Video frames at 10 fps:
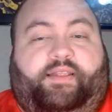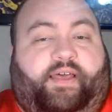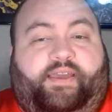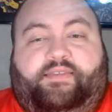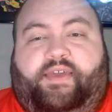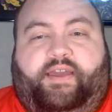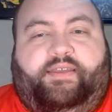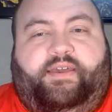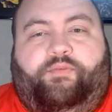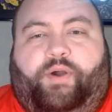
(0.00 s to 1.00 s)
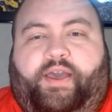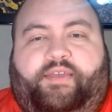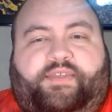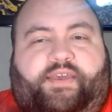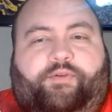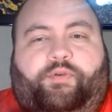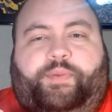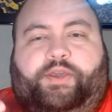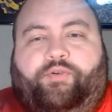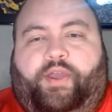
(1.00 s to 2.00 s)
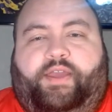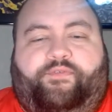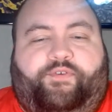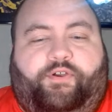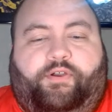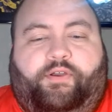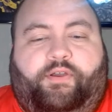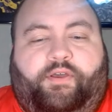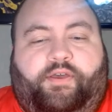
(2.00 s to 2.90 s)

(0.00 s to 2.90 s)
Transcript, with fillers: like the idea and why I think it would be great for